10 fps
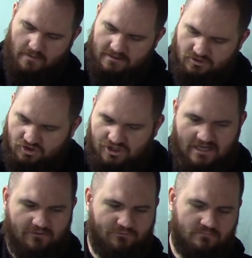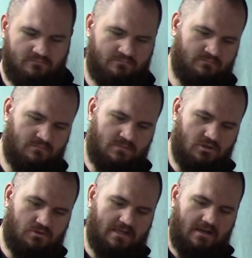Master Chief.
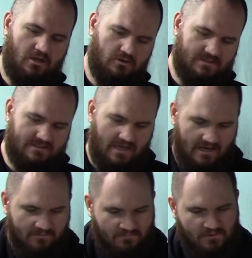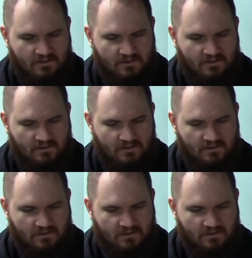So we're setting those aside.